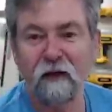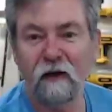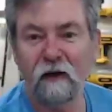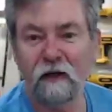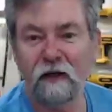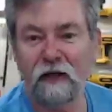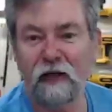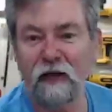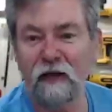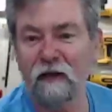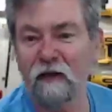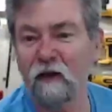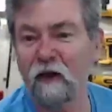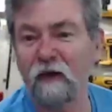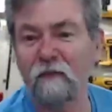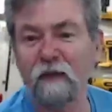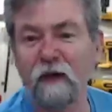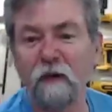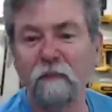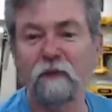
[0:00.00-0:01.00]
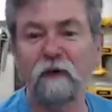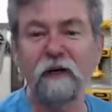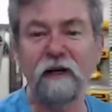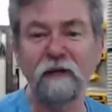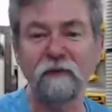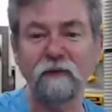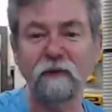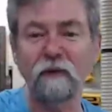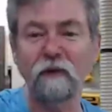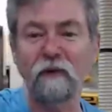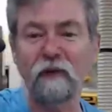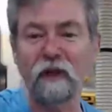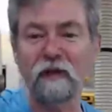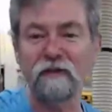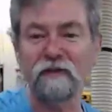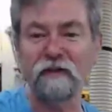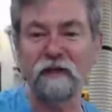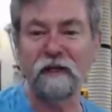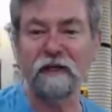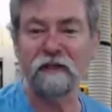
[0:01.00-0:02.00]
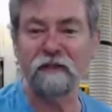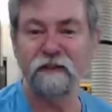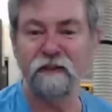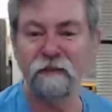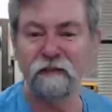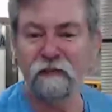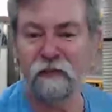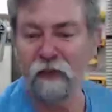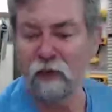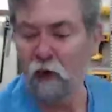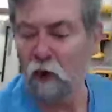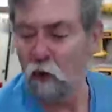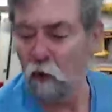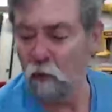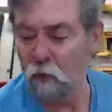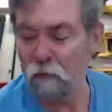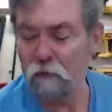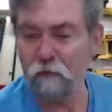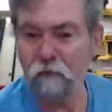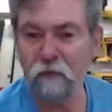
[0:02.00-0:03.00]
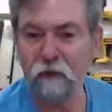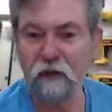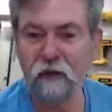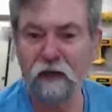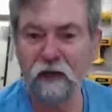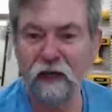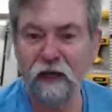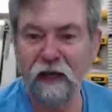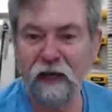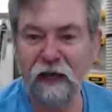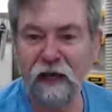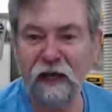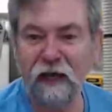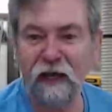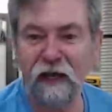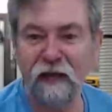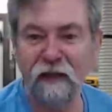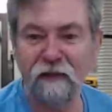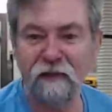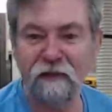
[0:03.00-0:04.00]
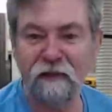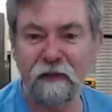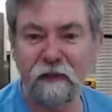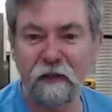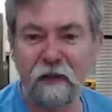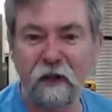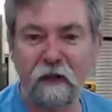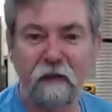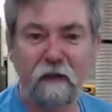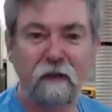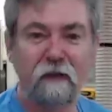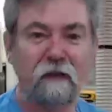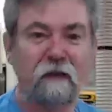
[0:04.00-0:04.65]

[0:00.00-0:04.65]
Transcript: Okay, I'm reading through all those things, and there we go.